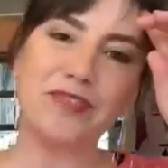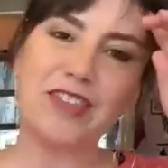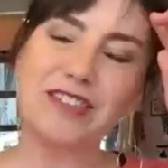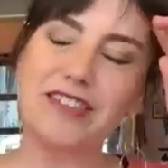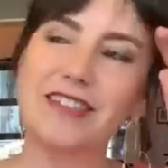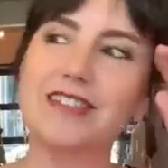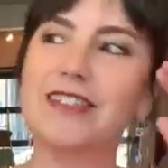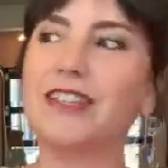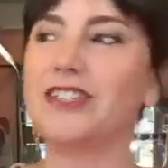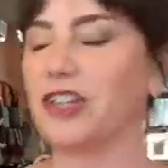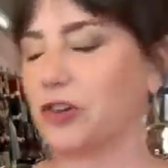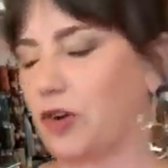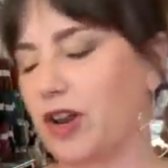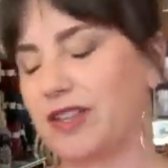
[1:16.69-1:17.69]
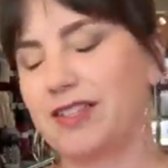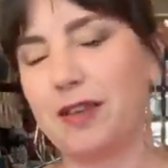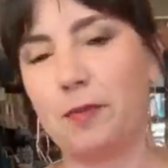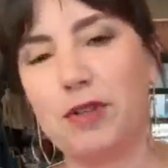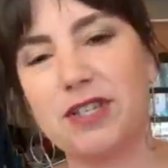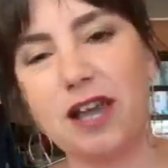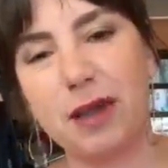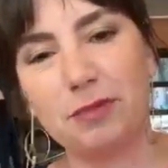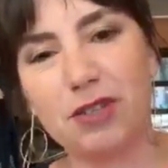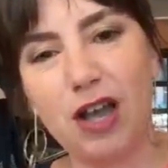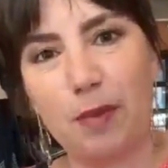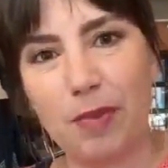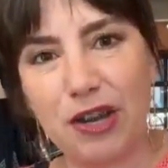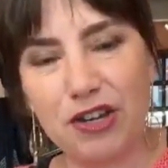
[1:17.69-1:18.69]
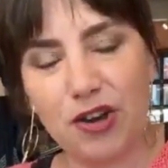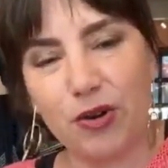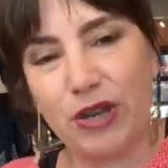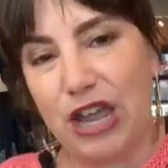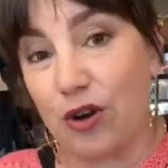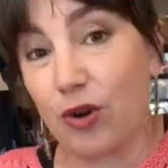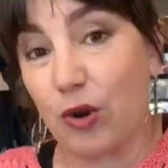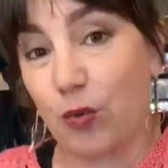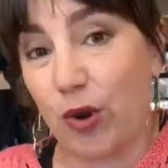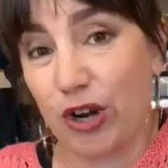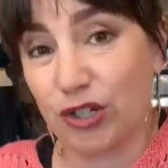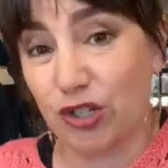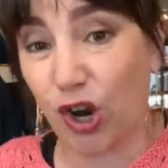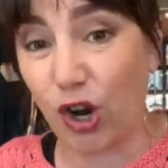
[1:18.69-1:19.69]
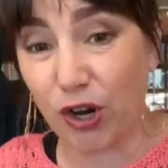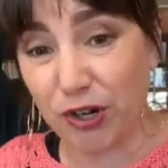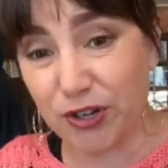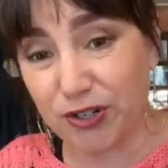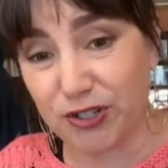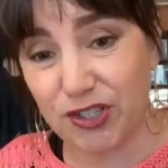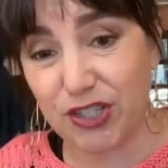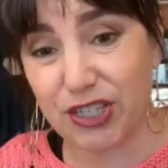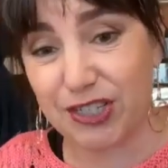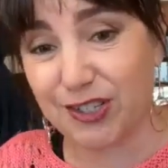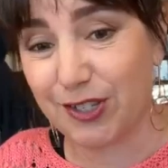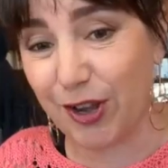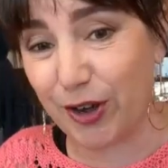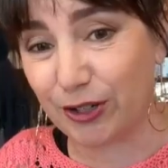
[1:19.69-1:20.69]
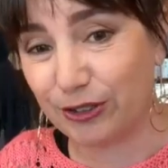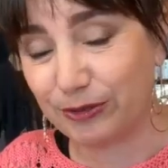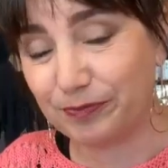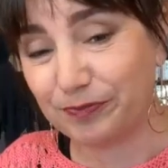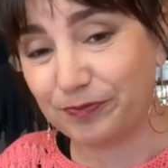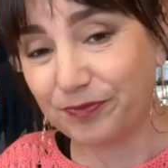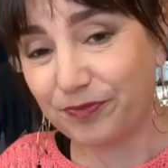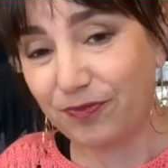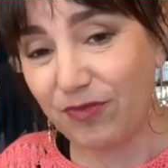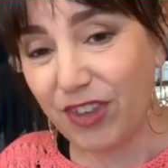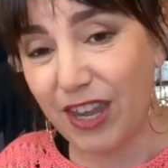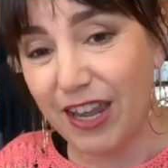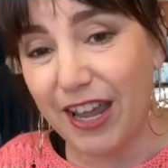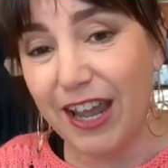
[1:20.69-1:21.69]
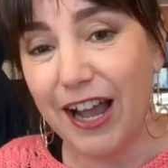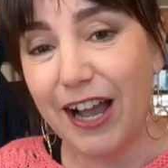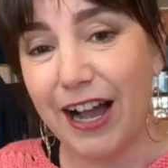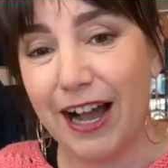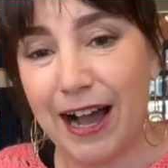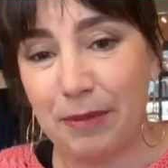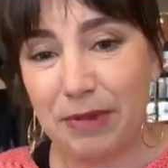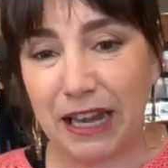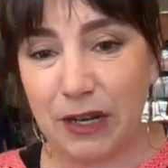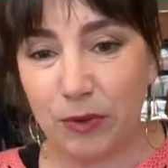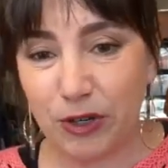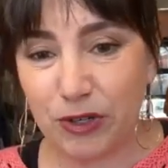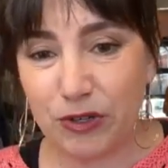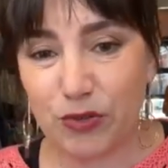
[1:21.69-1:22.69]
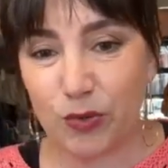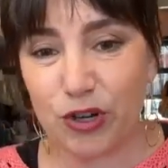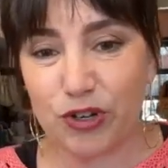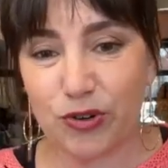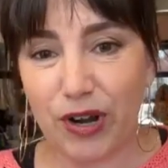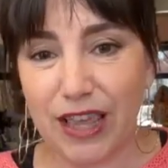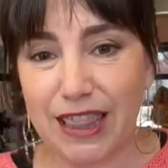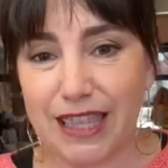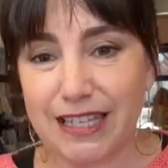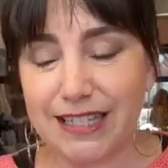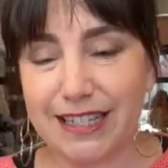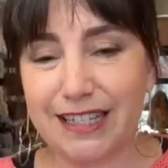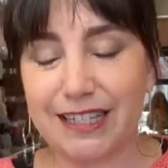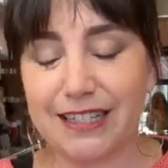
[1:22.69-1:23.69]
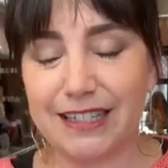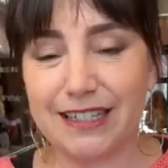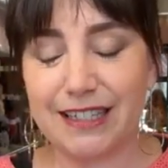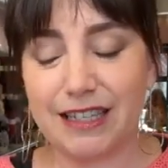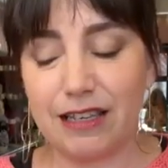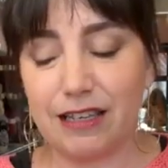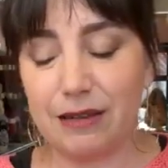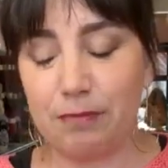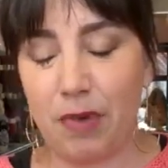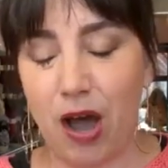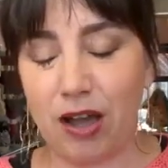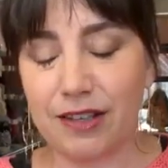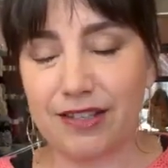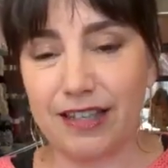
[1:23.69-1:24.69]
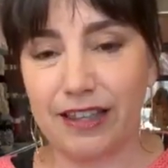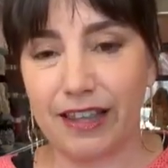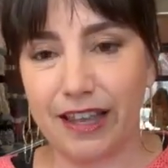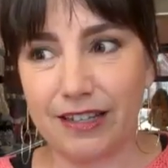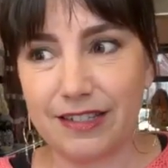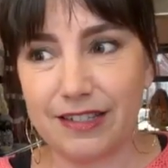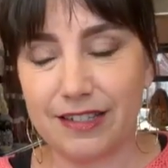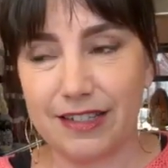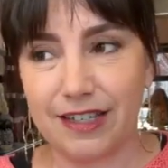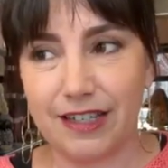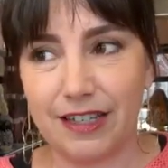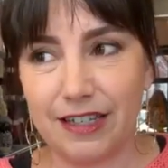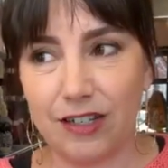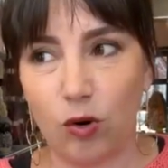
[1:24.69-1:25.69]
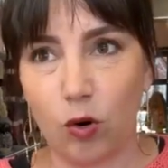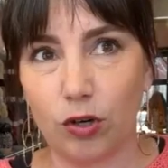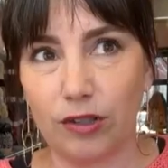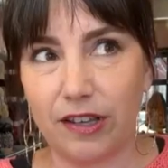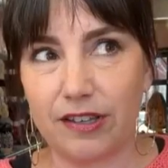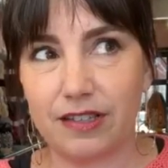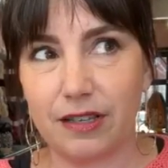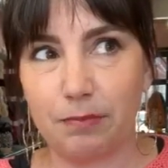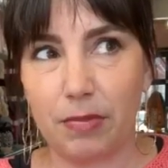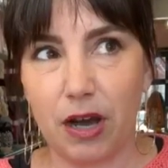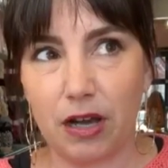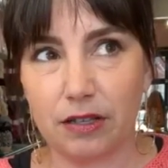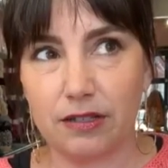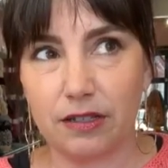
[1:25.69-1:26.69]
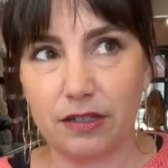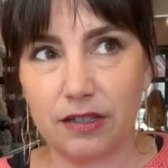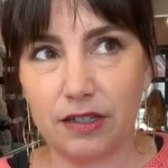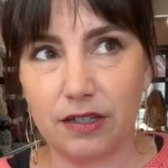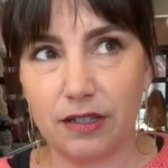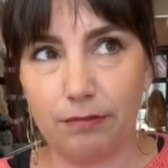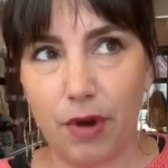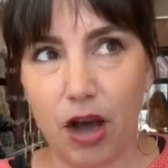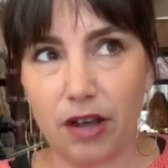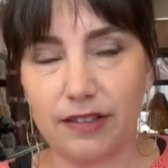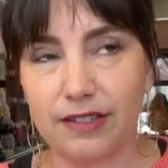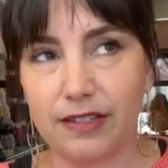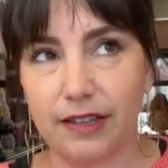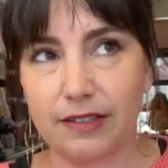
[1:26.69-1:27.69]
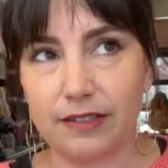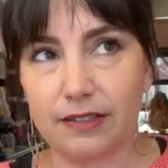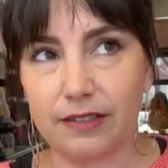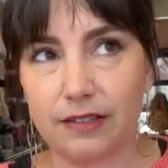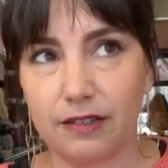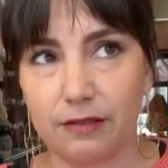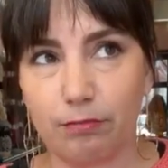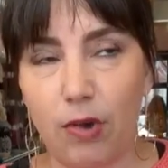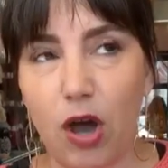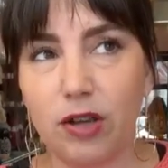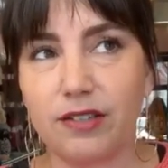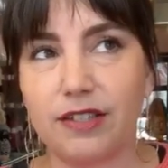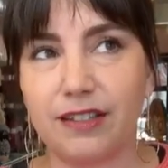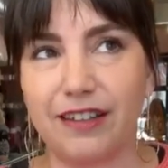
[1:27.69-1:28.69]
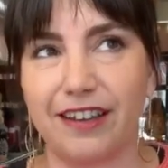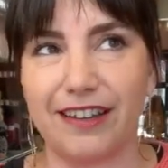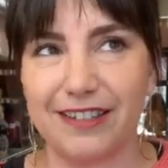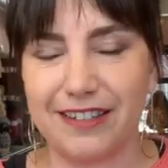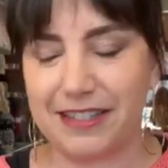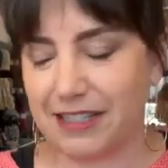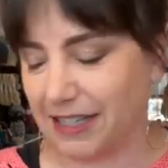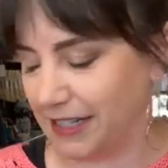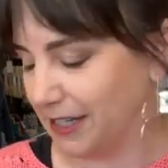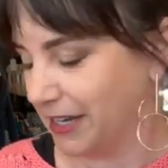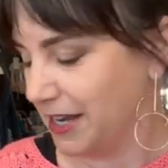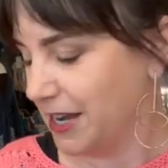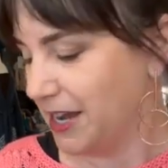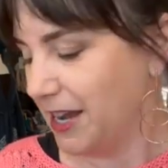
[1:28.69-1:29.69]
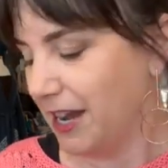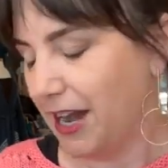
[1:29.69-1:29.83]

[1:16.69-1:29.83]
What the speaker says: This is such a great summertime top. I know Ingrid wears hers. So anyone who's wondering, this is the boxy lace tee or lacy boxy tee, boxy lace tee.